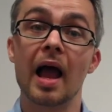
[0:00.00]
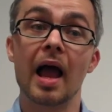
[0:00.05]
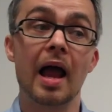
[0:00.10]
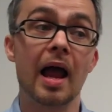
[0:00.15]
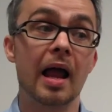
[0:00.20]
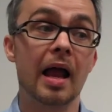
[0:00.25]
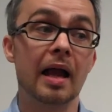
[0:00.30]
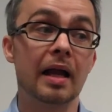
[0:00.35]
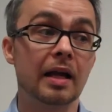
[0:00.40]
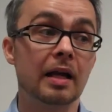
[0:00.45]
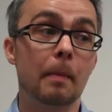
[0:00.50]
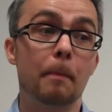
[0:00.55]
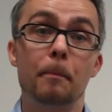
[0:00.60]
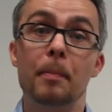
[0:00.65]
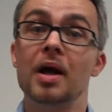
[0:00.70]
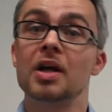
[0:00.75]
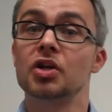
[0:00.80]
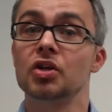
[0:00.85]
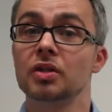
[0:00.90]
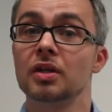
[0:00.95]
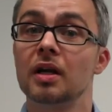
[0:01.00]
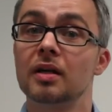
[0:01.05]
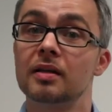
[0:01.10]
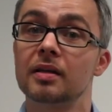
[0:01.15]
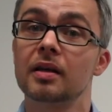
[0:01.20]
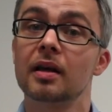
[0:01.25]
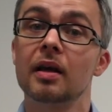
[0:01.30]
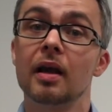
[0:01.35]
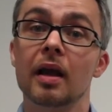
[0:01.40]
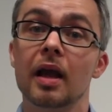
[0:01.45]
uh, in a
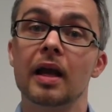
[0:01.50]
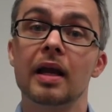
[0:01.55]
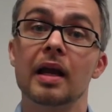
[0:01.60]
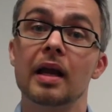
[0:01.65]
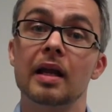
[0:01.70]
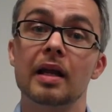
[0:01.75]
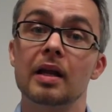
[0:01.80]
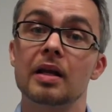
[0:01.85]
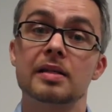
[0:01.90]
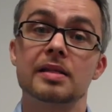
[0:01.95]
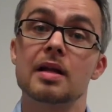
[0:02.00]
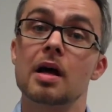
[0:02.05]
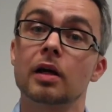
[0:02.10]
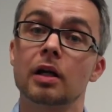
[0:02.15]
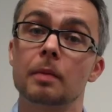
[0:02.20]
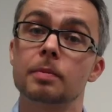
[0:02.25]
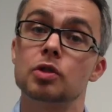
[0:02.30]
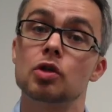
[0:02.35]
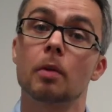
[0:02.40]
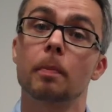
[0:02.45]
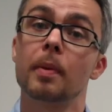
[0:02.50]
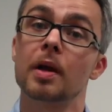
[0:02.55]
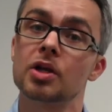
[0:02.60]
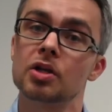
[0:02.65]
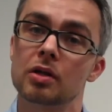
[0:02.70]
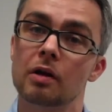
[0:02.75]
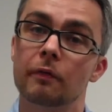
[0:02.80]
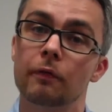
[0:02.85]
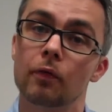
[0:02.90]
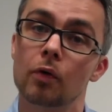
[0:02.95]
passionate in a, in a startup you're
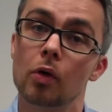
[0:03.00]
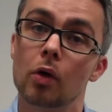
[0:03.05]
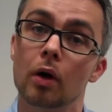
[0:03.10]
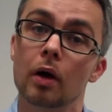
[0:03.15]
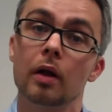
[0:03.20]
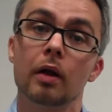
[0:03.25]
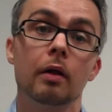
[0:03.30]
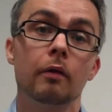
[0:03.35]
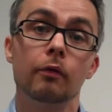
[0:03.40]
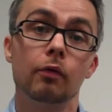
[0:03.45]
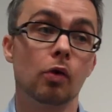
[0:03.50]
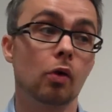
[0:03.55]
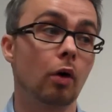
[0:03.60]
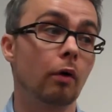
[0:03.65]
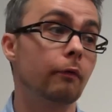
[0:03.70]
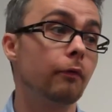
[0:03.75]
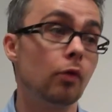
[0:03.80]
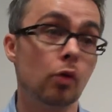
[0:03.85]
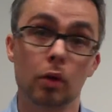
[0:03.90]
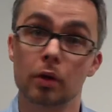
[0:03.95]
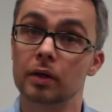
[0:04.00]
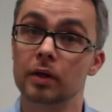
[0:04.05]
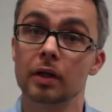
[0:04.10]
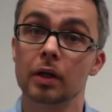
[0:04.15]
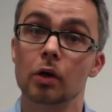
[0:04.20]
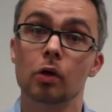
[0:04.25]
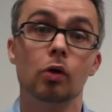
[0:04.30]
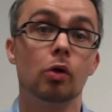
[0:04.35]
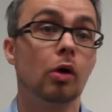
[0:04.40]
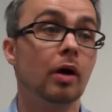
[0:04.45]
passionate for for
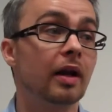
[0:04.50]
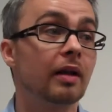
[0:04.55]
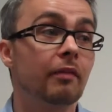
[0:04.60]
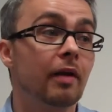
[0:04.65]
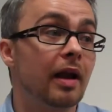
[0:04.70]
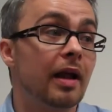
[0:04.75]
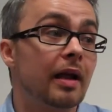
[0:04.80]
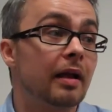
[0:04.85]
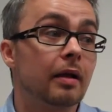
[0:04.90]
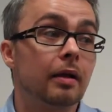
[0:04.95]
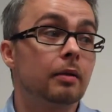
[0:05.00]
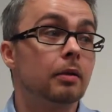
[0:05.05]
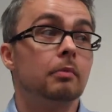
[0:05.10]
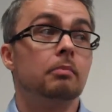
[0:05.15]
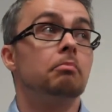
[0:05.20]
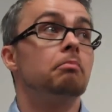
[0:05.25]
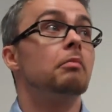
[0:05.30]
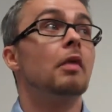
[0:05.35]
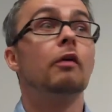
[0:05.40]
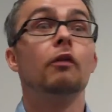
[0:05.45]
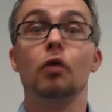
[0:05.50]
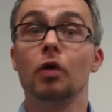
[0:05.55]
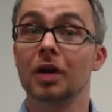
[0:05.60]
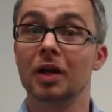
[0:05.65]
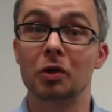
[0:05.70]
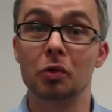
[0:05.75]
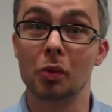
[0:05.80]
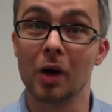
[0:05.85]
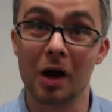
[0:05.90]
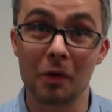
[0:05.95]
40 or even like
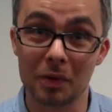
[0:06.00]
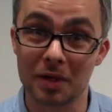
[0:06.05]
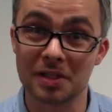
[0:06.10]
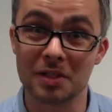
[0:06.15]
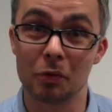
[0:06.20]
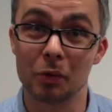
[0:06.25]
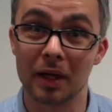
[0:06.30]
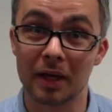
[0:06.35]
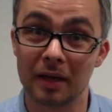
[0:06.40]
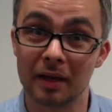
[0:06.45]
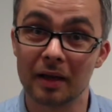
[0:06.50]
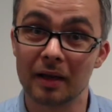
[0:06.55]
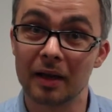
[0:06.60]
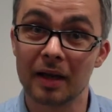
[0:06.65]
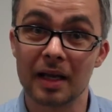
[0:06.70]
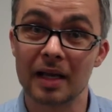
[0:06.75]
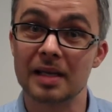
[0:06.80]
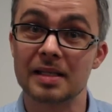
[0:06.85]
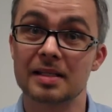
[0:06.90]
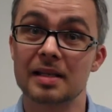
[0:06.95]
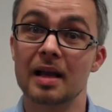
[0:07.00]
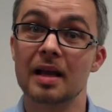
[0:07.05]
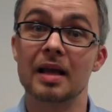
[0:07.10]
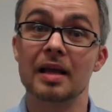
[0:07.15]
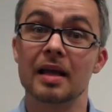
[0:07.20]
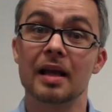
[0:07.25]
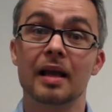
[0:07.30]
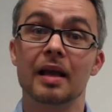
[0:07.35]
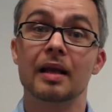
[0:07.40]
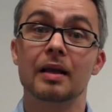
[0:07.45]
42 hours a week. Yeah. Is uh,
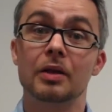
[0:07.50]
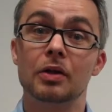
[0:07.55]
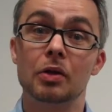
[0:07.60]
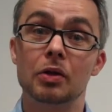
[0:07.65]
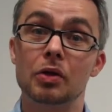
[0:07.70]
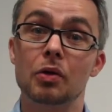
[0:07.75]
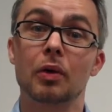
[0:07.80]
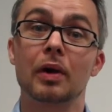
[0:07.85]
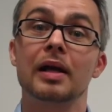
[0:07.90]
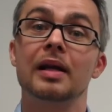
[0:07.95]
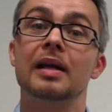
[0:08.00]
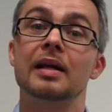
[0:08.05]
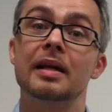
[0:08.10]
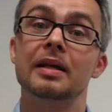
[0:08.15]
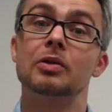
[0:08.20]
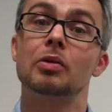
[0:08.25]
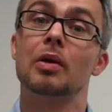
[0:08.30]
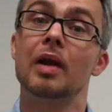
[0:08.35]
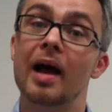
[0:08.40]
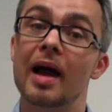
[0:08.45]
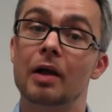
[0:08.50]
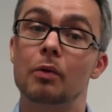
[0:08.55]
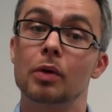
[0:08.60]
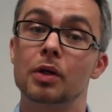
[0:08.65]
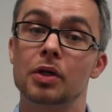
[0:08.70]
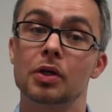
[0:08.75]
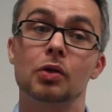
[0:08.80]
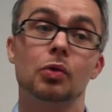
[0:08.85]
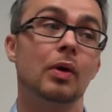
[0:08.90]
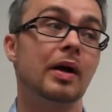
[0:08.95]
you really need to like
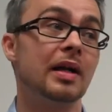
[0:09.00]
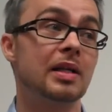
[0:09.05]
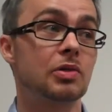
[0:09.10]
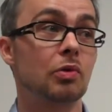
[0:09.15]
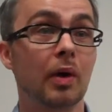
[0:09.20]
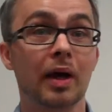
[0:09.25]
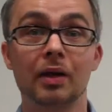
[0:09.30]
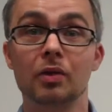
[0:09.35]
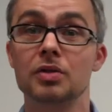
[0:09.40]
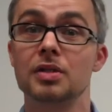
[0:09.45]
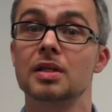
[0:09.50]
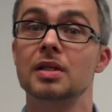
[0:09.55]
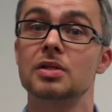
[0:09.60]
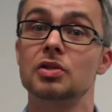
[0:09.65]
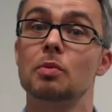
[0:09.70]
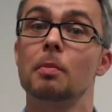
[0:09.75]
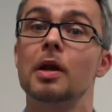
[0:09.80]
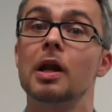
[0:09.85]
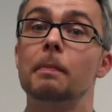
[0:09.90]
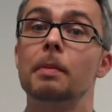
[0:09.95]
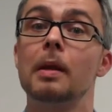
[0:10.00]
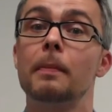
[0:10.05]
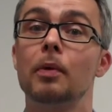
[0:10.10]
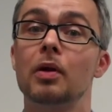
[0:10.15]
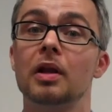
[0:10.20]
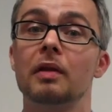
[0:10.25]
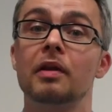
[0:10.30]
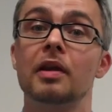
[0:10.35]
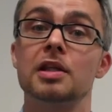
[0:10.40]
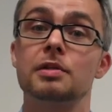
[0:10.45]
what you do, and it's great to see so many
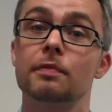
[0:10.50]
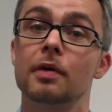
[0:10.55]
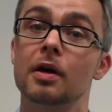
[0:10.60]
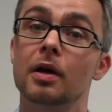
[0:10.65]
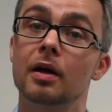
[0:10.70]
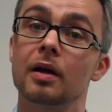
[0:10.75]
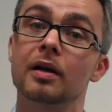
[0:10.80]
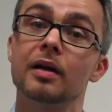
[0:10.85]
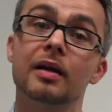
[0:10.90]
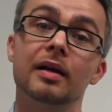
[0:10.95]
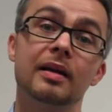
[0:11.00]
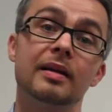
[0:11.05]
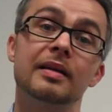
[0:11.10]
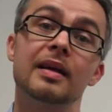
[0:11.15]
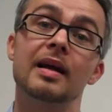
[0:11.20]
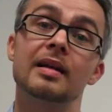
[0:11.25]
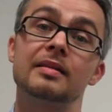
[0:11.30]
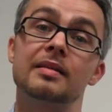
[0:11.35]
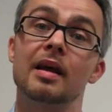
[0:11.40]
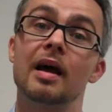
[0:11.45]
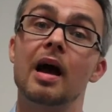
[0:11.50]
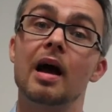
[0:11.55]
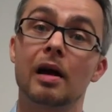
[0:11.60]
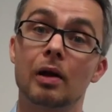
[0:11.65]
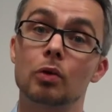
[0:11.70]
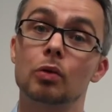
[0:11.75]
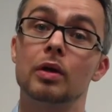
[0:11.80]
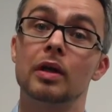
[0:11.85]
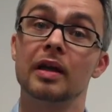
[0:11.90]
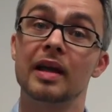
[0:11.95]
people in this fair that uh,
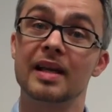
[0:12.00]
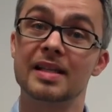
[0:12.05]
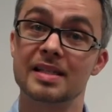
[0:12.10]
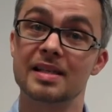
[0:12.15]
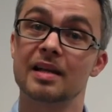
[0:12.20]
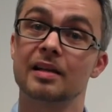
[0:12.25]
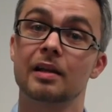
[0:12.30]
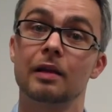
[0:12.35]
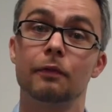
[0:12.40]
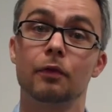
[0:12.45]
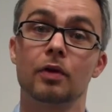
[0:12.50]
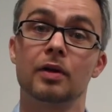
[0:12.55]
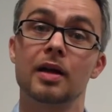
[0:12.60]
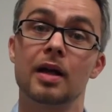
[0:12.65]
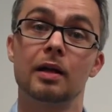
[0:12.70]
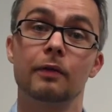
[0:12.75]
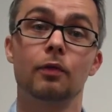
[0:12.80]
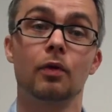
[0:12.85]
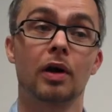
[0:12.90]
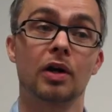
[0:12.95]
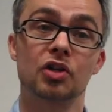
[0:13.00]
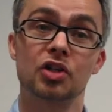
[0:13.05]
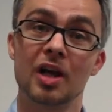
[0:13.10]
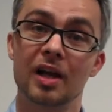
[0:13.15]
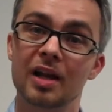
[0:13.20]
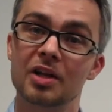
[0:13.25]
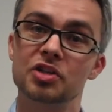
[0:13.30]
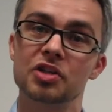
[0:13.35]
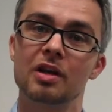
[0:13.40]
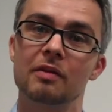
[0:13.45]
are looking exactly for that, for a yeah.
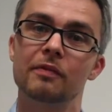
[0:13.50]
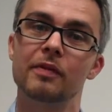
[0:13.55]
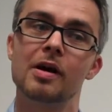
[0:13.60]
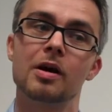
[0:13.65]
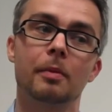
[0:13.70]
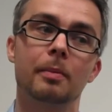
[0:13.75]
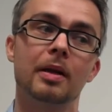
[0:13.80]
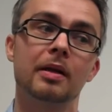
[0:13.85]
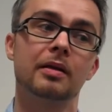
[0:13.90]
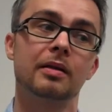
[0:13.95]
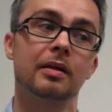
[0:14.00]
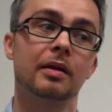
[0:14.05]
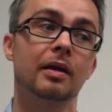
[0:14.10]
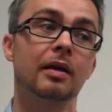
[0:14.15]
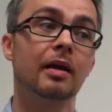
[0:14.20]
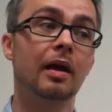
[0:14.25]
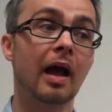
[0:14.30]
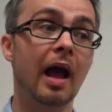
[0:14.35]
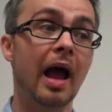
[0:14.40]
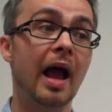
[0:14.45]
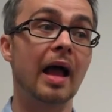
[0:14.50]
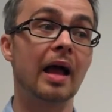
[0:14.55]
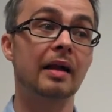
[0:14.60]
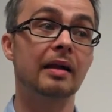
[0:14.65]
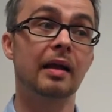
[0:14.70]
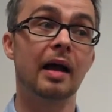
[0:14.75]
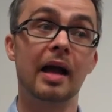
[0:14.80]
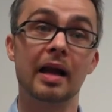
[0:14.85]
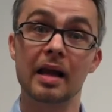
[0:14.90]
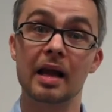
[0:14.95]
challenging environment, uh,
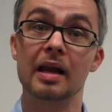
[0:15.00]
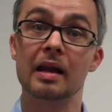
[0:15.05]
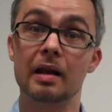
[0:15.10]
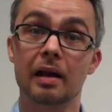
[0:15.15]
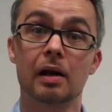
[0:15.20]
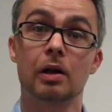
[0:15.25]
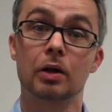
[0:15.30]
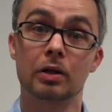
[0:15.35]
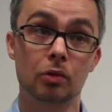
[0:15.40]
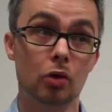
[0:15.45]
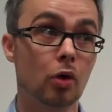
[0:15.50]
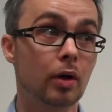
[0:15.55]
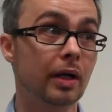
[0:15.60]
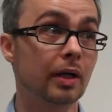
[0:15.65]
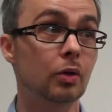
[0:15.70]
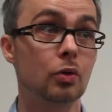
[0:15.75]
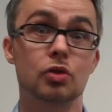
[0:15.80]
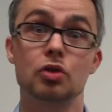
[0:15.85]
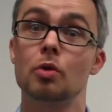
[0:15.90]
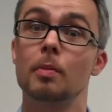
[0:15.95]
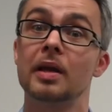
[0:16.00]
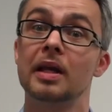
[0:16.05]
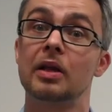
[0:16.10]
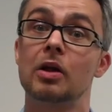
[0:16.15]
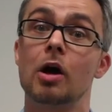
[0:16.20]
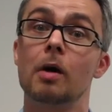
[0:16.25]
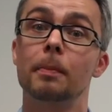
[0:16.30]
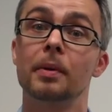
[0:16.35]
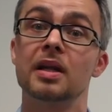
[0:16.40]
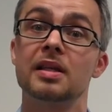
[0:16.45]
and, and are talking to so many
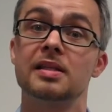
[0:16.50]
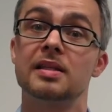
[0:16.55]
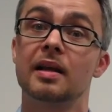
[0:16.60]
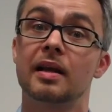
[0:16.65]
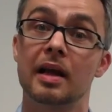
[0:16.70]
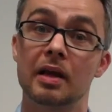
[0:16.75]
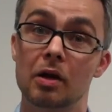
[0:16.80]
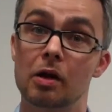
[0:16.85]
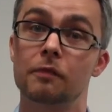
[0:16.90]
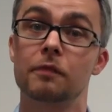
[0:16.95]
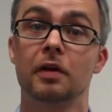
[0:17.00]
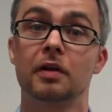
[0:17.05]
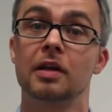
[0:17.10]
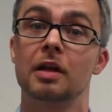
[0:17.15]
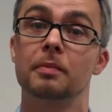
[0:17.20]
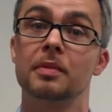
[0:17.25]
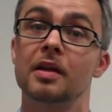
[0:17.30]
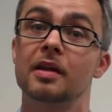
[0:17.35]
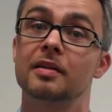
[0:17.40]
companies that can offer them